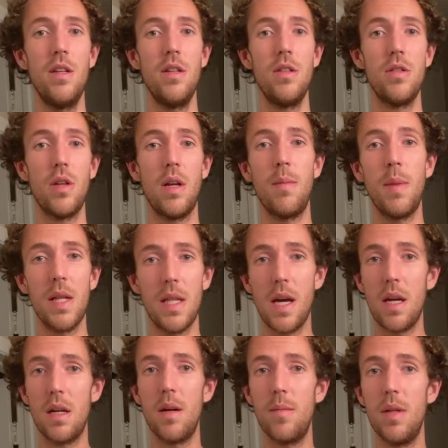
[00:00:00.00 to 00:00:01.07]
trying to make
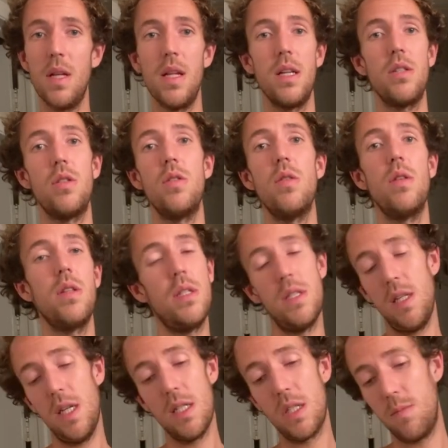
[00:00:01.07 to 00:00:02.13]
that company that you're doing,
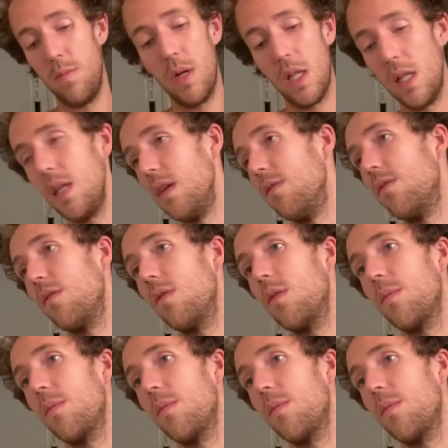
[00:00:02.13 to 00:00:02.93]
it's, it's belief.